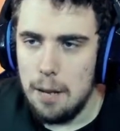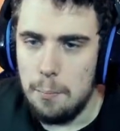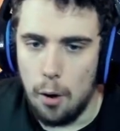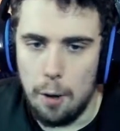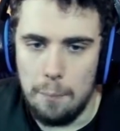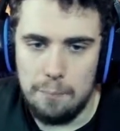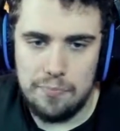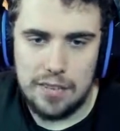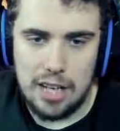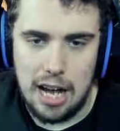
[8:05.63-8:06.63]
But
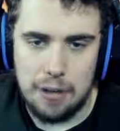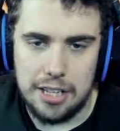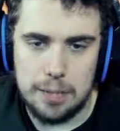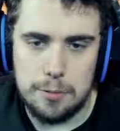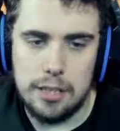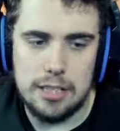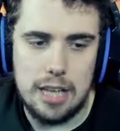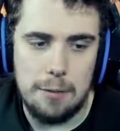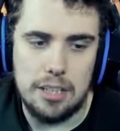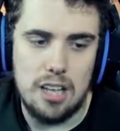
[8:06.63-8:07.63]
how are things between
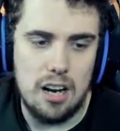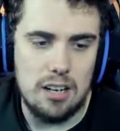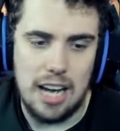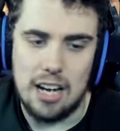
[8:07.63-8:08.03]
Sam and Zagli?